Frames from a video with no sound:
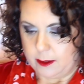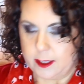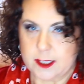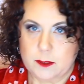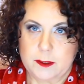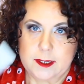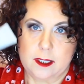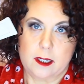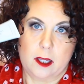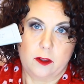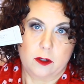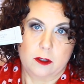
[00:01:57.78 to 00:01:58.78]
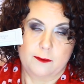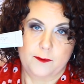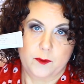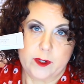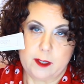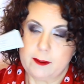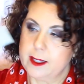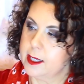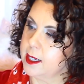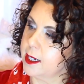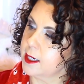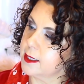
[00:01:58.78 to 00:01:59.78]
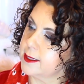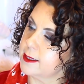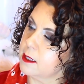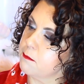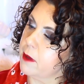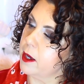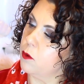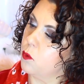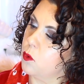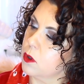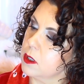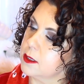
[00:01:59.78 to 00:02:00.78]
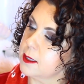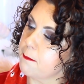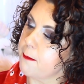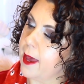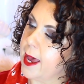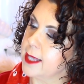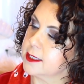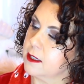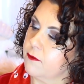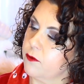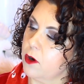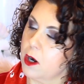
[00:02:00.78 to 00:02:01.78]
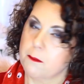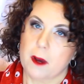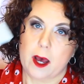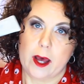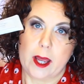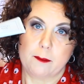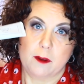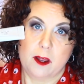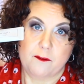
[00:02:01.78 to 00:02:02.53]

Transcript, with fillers: This was another freebie, and it's the mugwort mask from I'm